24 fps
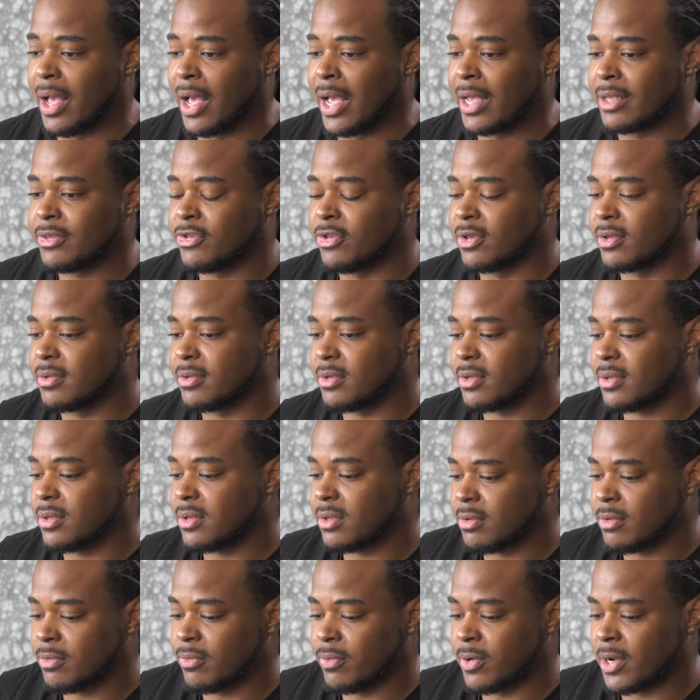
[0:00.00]
I took
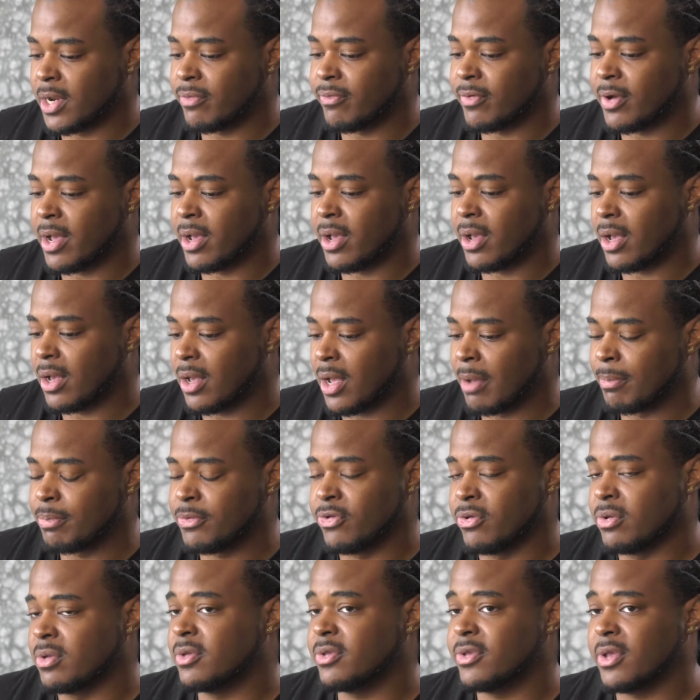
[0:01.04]
whatever
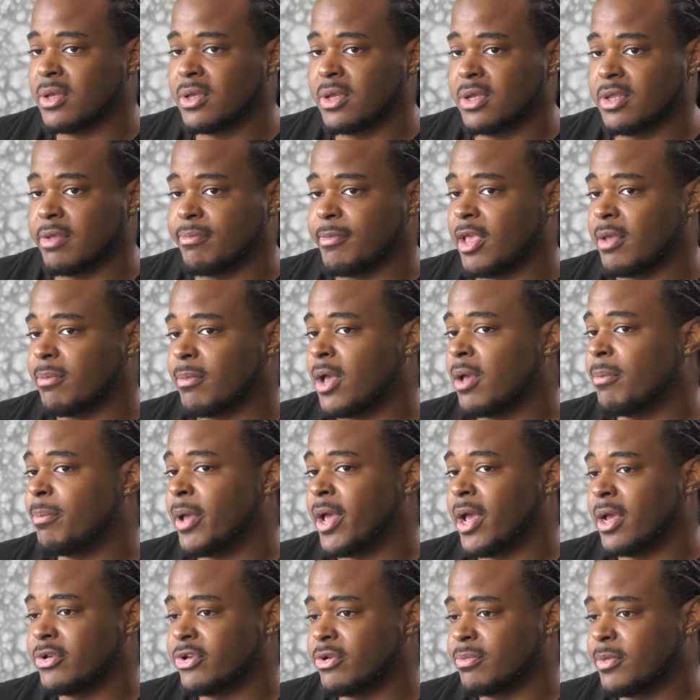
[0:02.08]
opportunities I could to make my
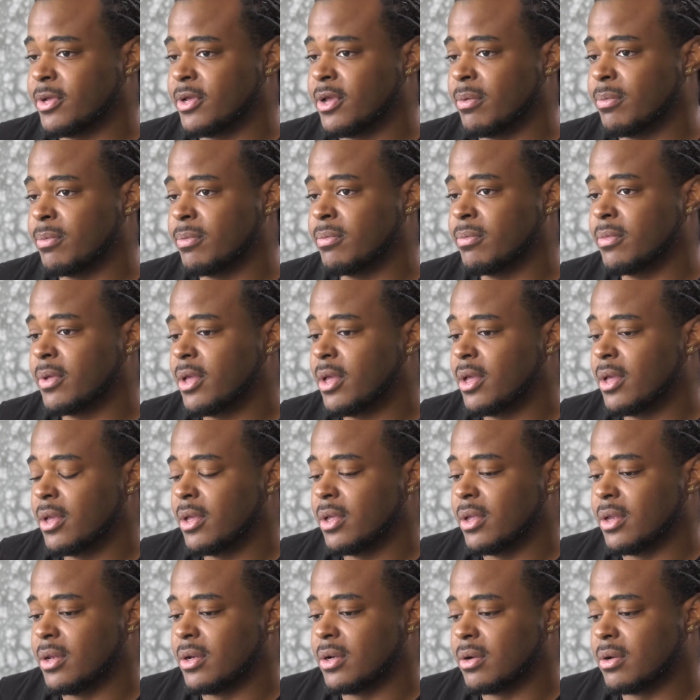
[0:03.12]
passion become,
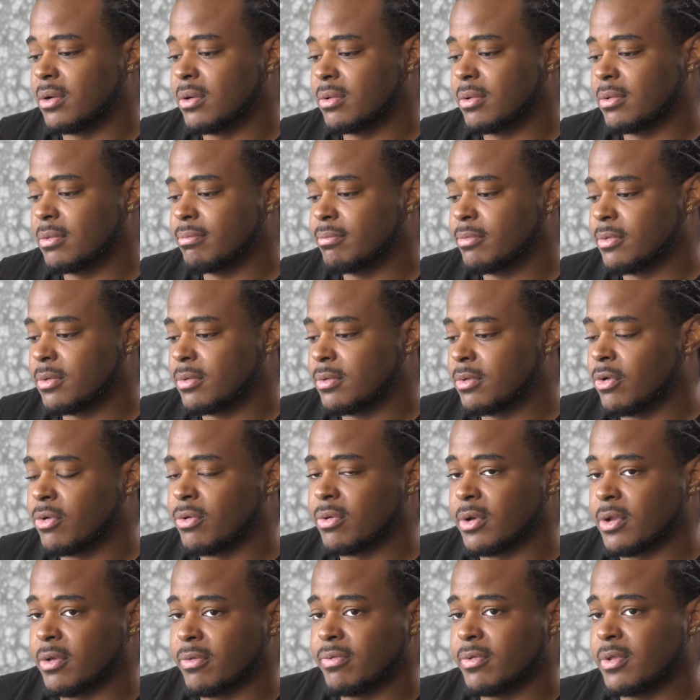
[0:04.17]
you know,
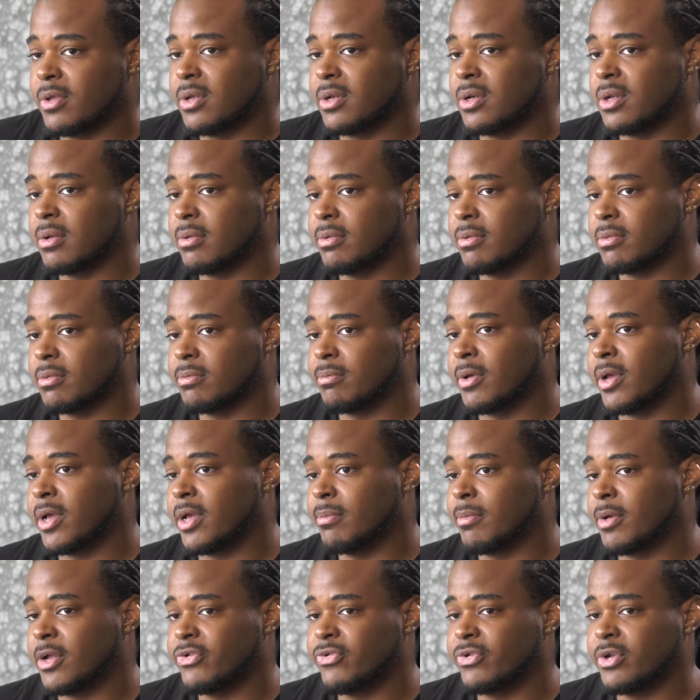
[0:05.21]
lucrative. You know,
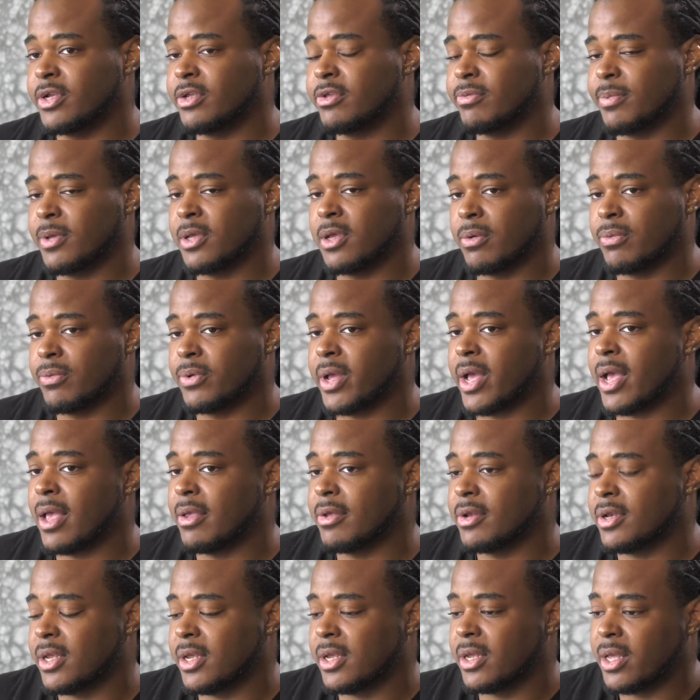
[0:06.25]
my dreams become
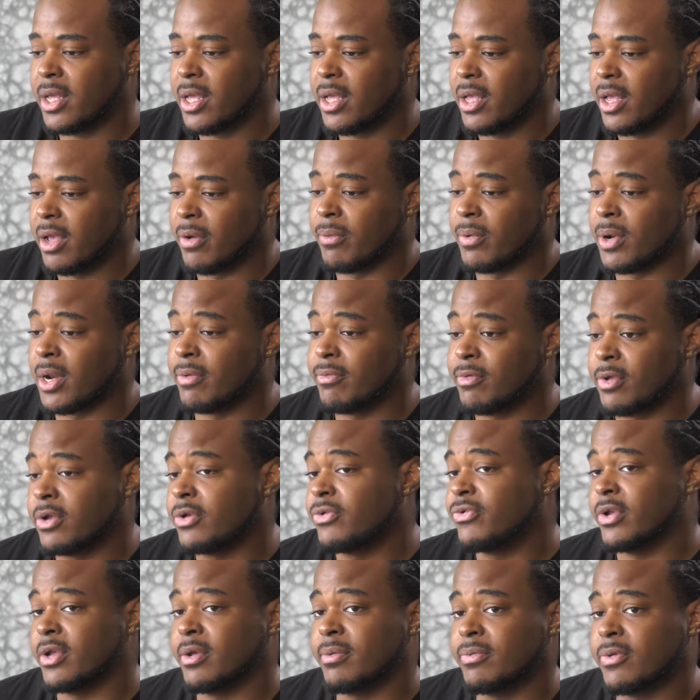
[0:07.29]
reality, and whatever your
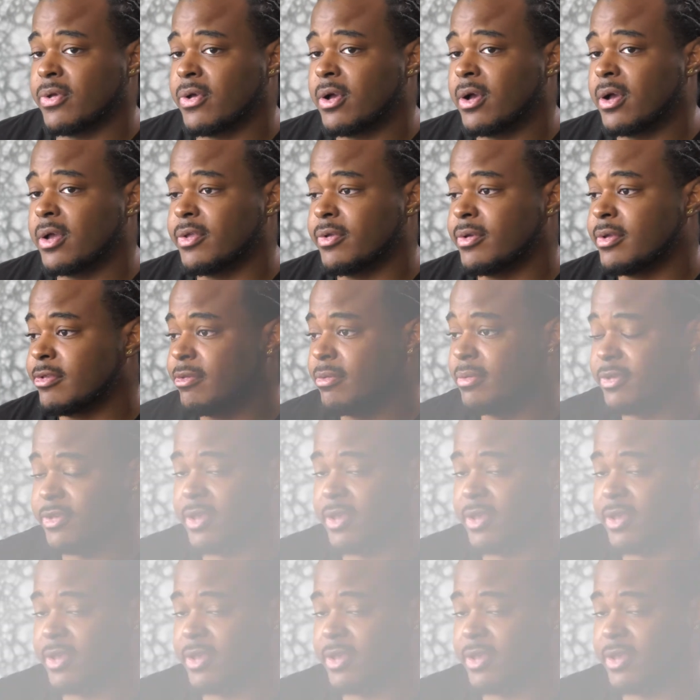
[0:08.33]
dreams are, you can do the